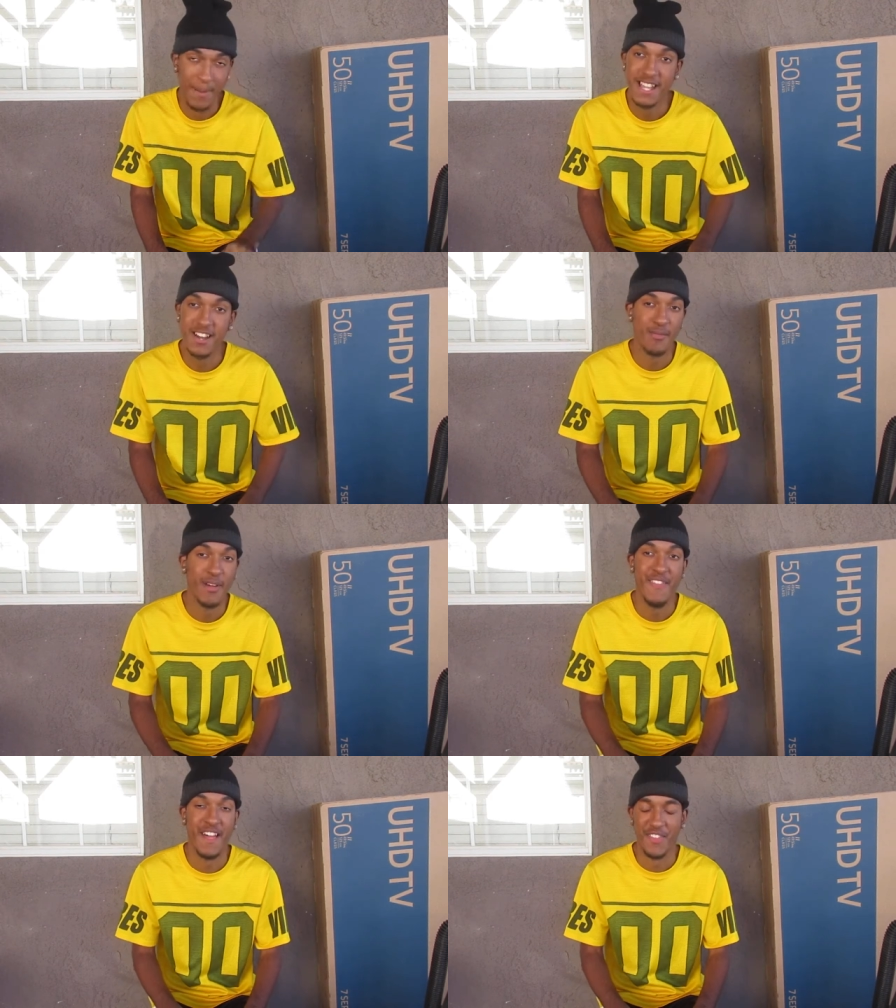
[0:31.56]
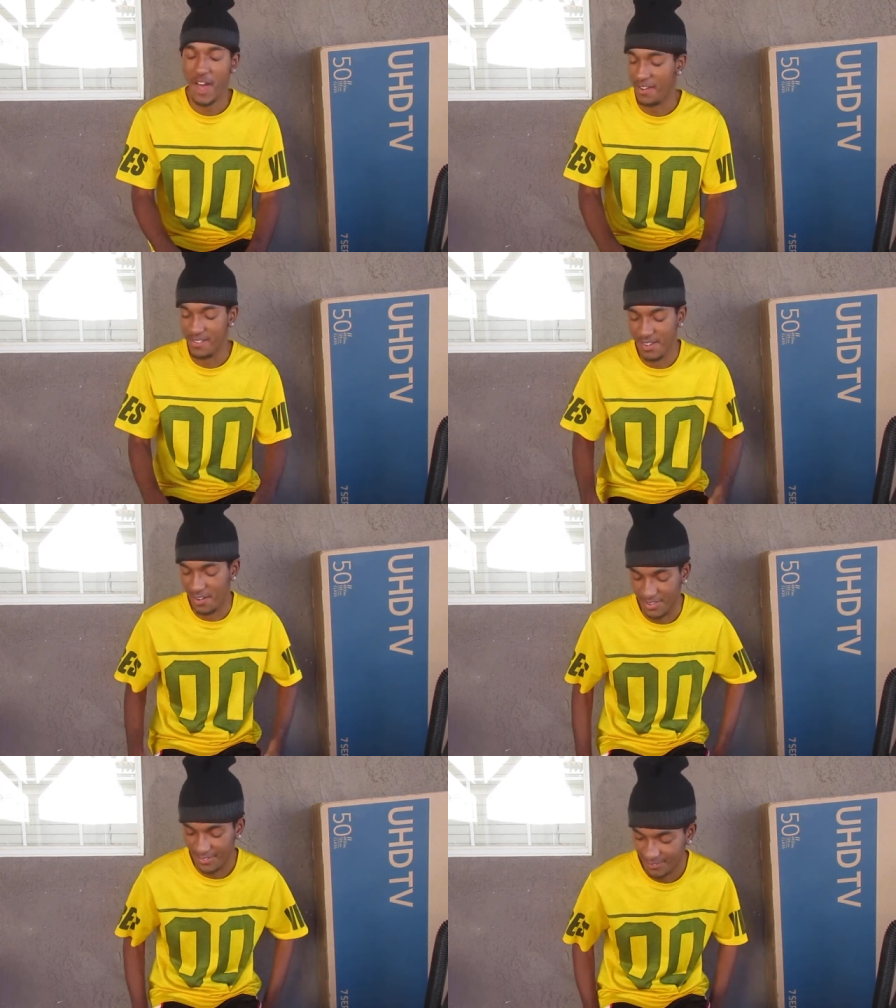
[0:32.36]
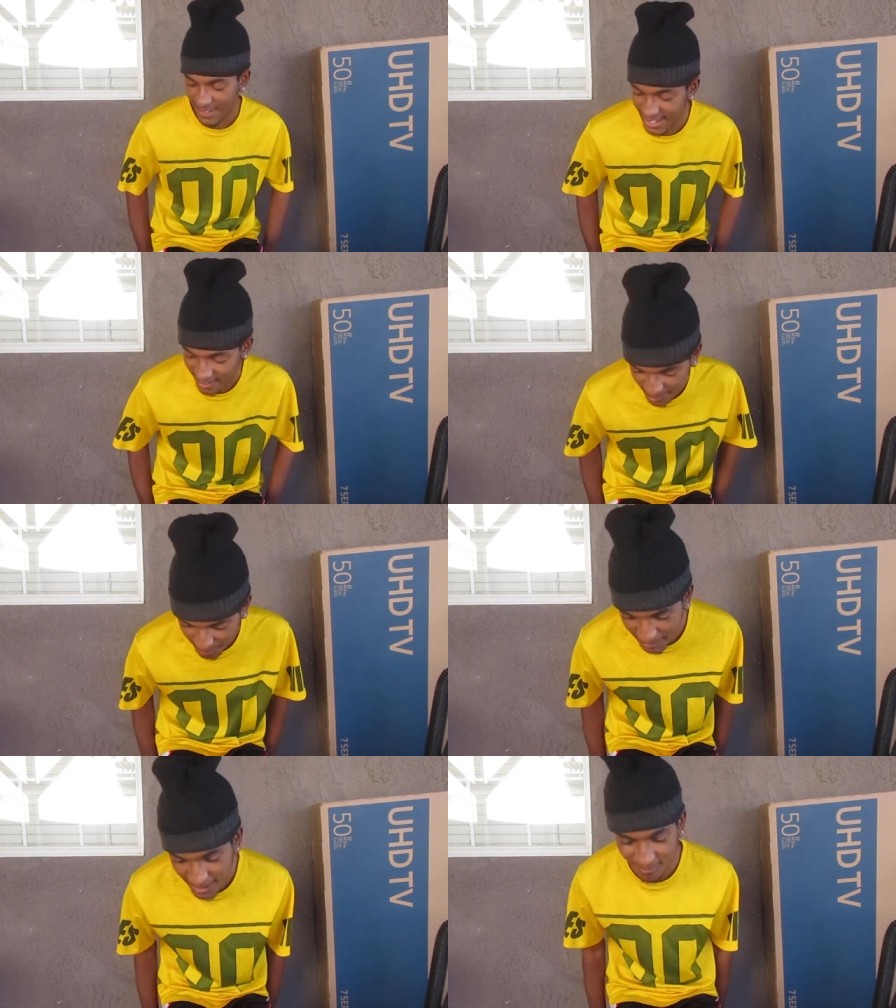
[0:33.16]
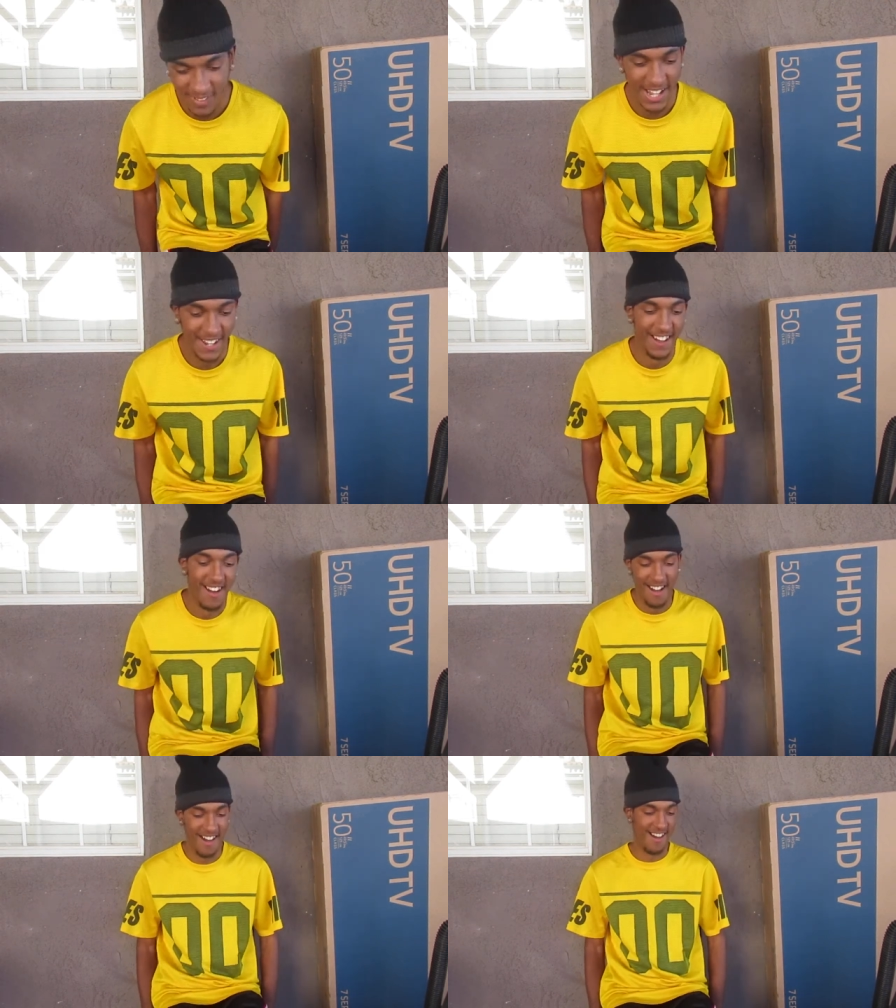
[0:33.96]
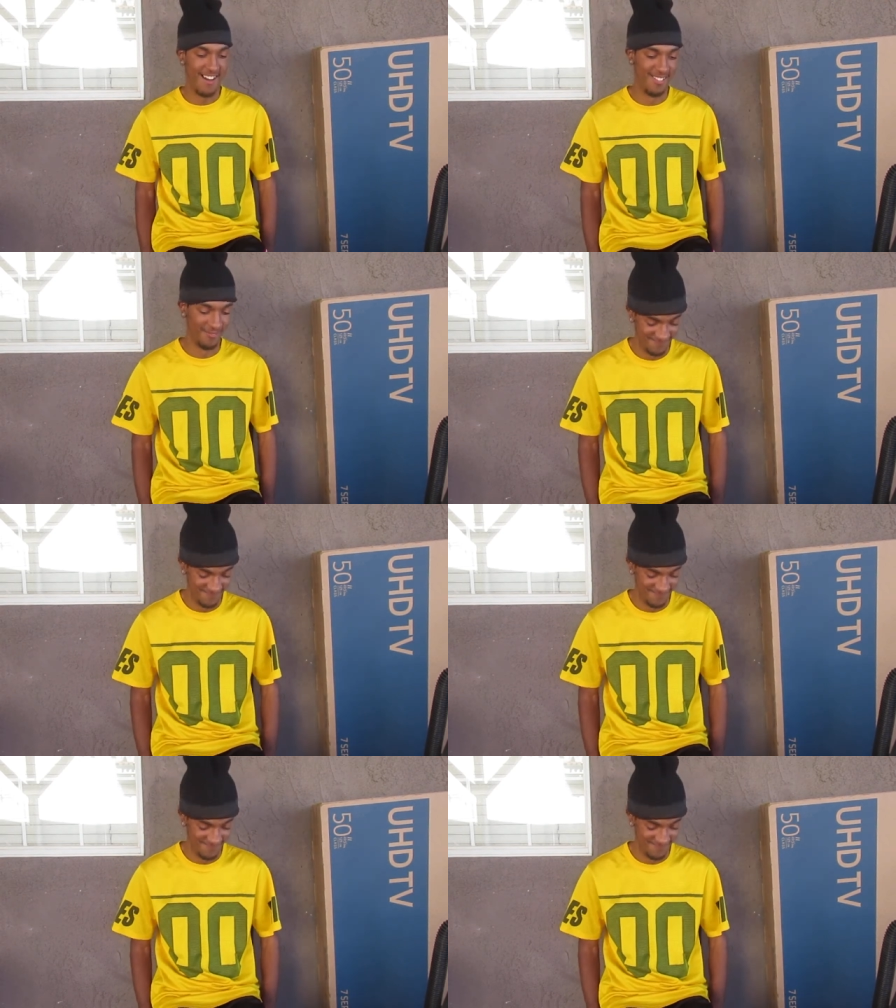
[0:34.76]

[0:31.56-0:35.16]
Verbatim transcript: man, y'all read that title. You know what this video is about, man. Um,